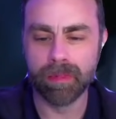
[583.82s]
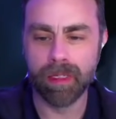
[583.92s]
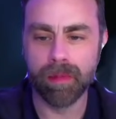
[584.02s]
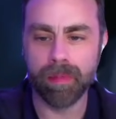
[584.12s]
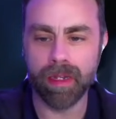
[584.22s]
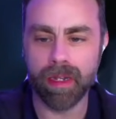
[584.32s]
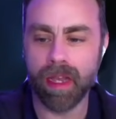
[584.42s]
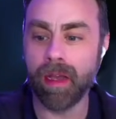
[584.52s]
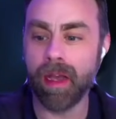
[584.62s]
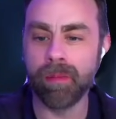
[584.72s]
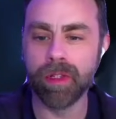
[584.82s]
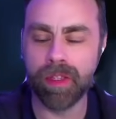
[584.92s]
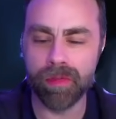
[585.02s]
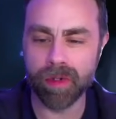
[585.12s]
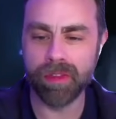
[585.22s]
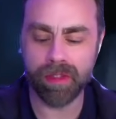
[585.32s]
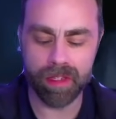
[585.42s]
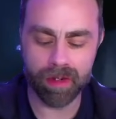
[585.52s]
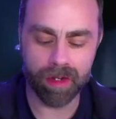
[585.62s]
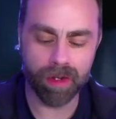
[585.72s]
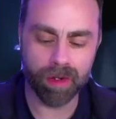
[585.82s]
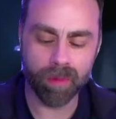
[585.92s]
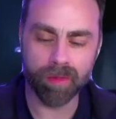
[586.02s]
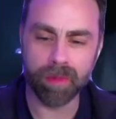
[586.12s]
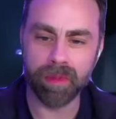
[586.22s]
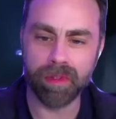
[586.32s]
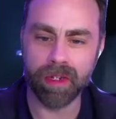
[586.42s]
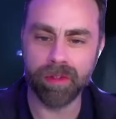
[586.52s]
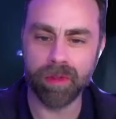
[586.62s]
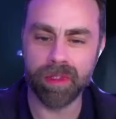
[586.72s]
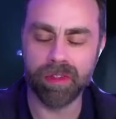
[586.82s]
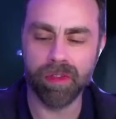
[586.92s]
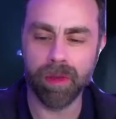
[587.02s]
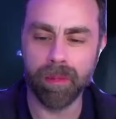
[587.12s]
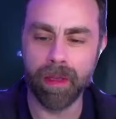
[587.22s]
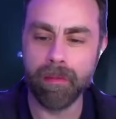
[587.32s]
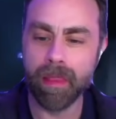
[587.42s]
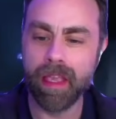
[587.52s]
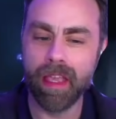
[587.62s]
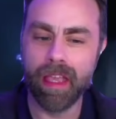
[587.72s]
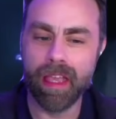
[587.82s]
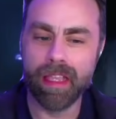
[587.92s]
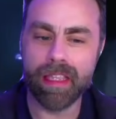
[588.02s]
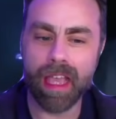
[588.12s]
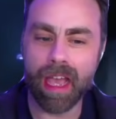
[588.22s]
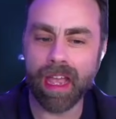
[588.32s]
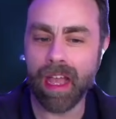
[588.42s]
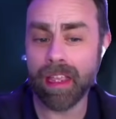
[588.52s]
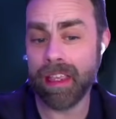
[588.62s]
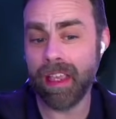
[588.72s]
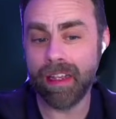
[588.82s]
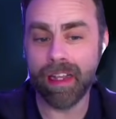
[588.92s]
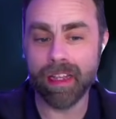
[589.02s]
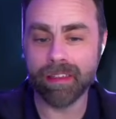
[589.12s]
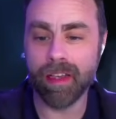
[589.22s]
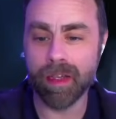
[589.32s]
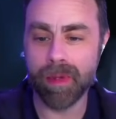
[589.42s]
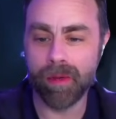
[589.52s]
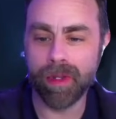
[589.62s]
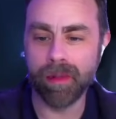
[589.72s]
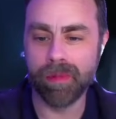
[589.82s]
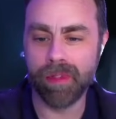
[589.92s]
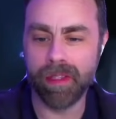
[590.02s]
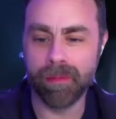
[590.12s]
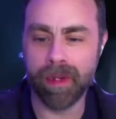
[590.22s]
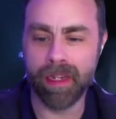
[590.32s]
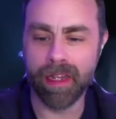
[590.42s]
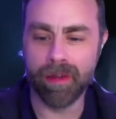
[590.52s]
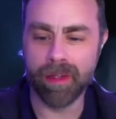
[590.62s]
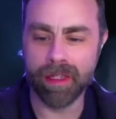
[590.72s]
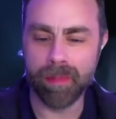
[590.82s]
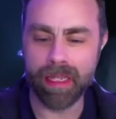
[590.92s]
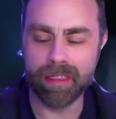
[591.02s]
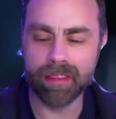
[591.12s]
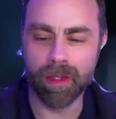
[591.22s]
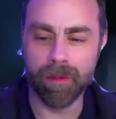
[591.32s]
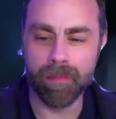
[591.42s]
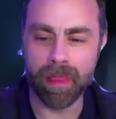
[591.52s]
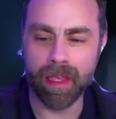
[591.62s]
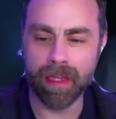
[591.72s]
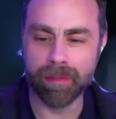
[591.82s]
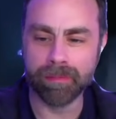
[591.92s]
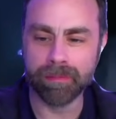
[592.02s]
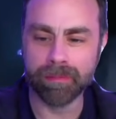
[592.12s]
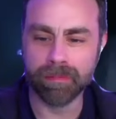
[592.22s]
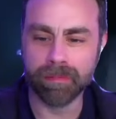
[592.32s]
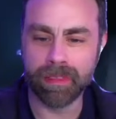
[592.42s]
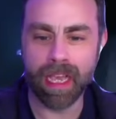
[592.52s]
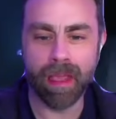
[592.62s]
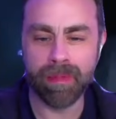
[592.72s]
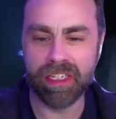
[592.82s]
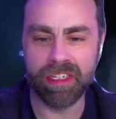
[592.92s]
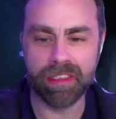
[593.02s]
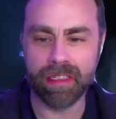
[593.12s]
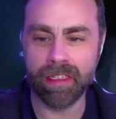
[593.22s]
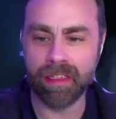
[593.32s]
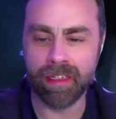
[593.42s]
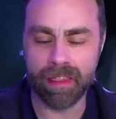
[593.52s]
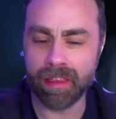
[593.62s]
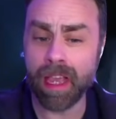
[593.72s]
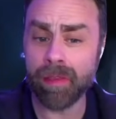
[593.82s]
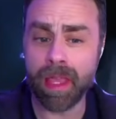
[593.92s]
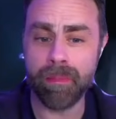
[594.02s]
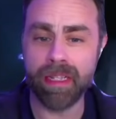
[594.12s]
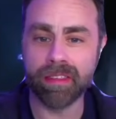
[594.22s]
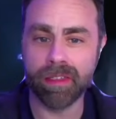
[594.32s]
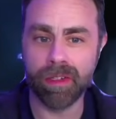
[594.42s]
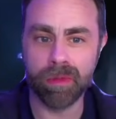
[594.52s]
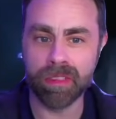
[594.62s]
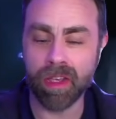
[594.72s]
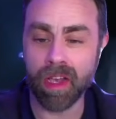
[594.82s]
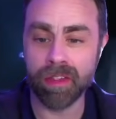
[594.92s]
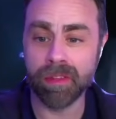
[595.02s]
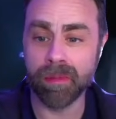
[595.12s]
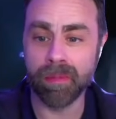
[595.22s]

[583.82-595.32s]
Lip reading: But I'm looking forward to hearing more from the singer too in this song. But yeah, I can't not talk about what I'm seeing right now on the bass. So yeah, I mean, she's killing it. That bass solo was awesome.